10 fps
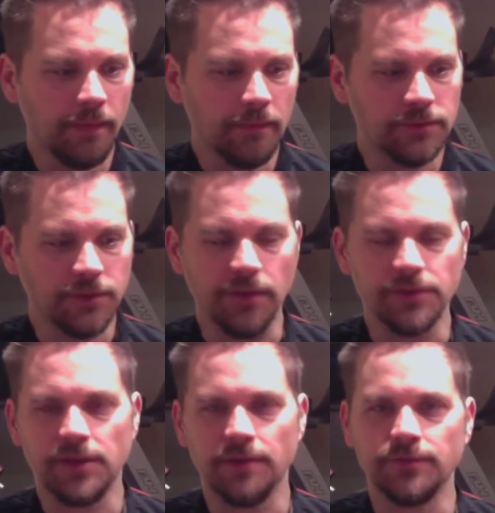just all this
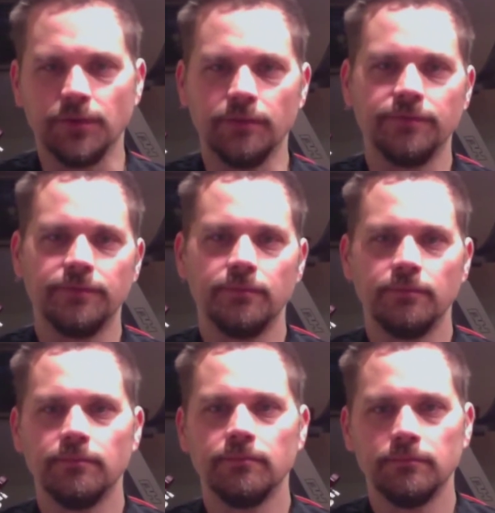stuff sort of
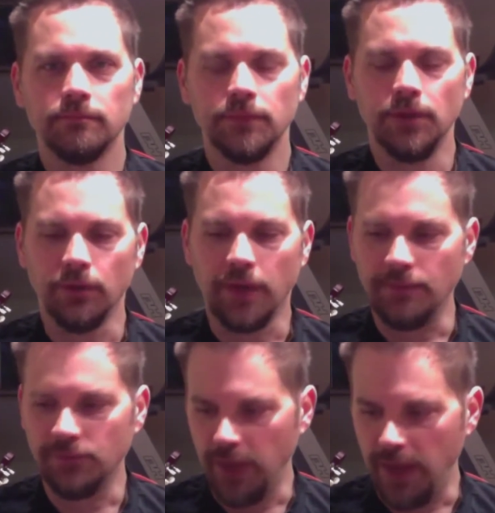
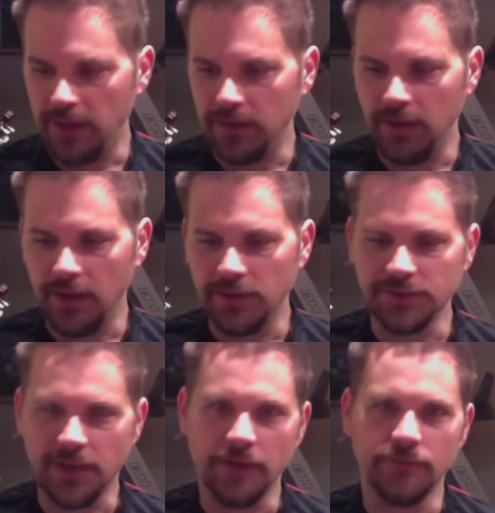came to a head, and I
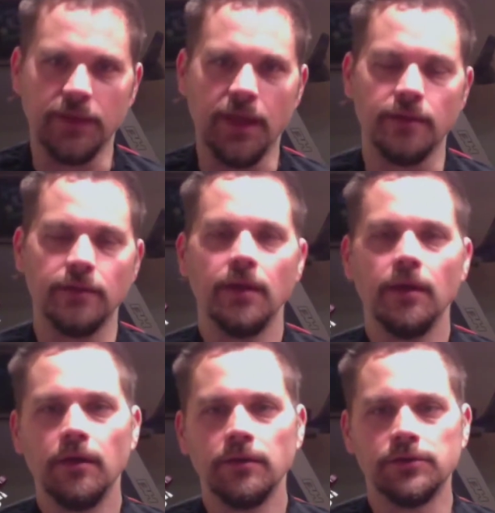decided to get
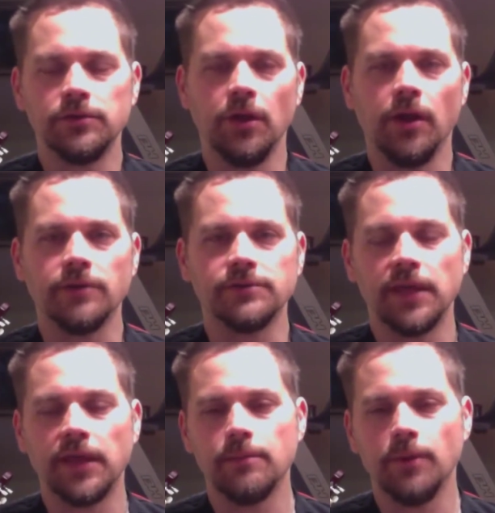to, I was
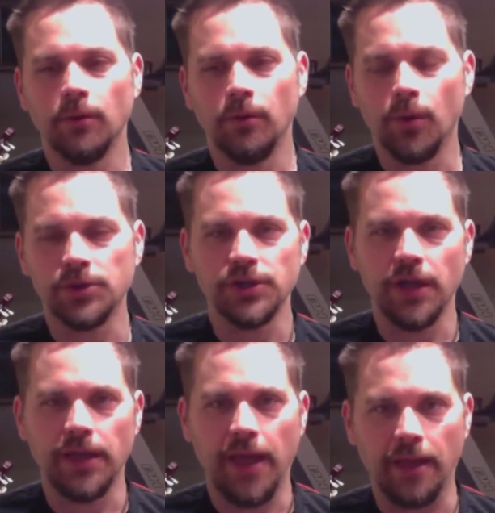thinking about what should
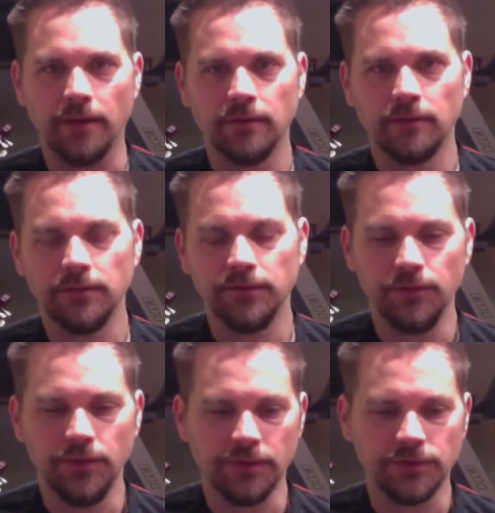I get to
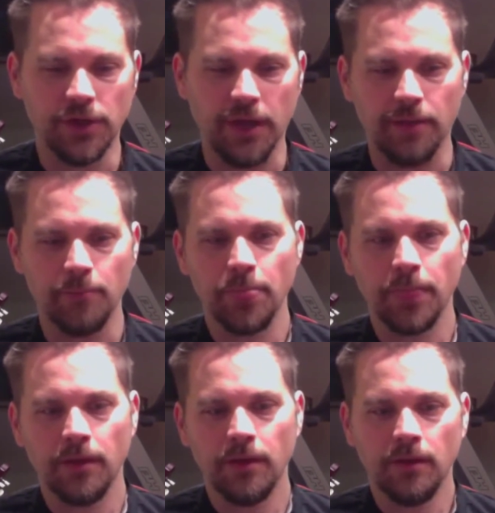do this. Should I
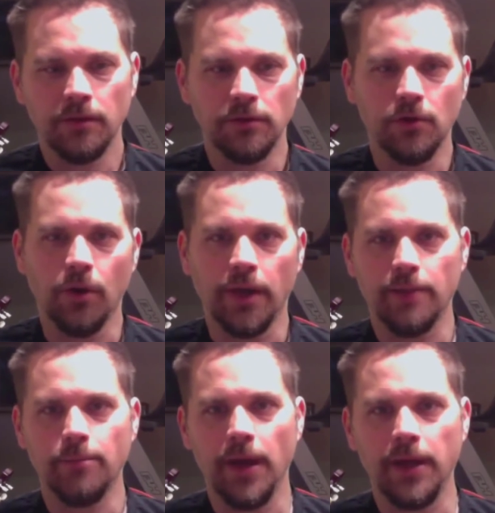go get
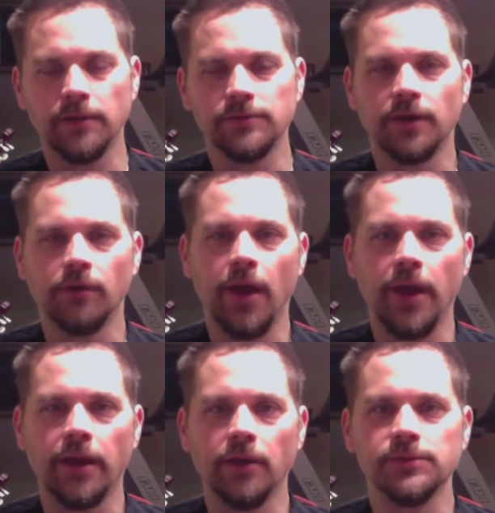a bike and start
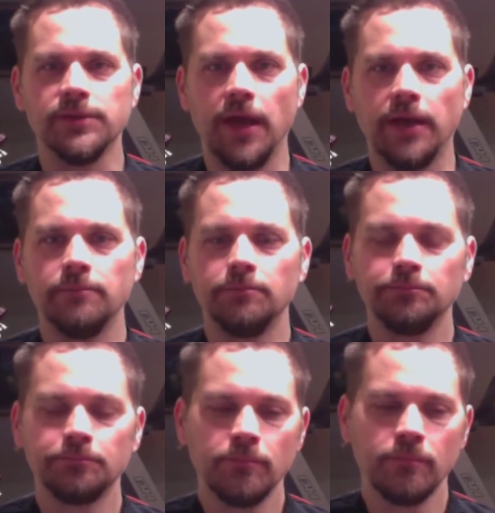riding outside?
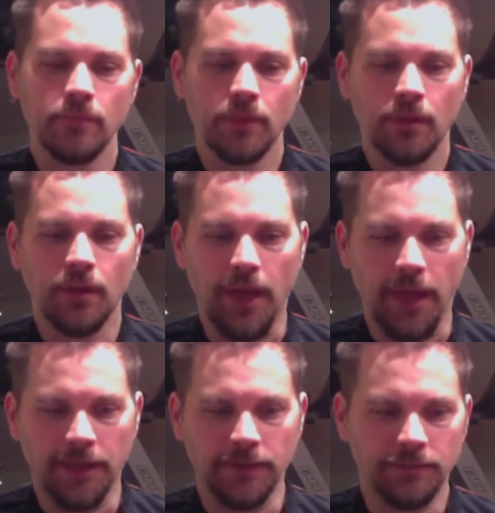
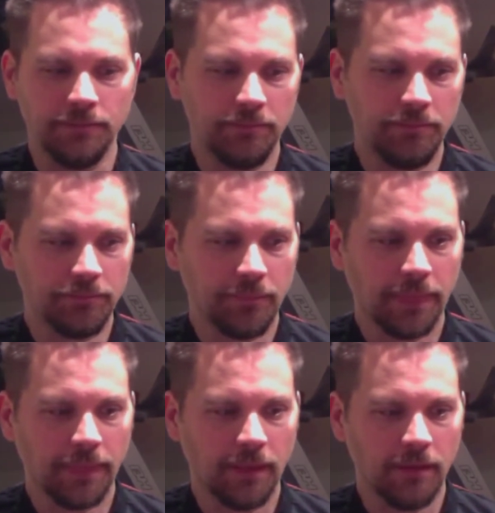And
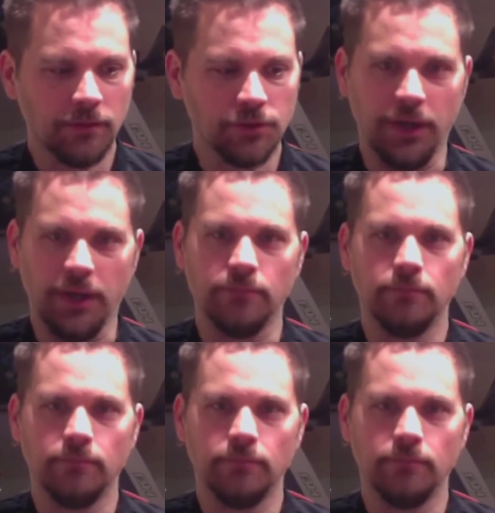should I,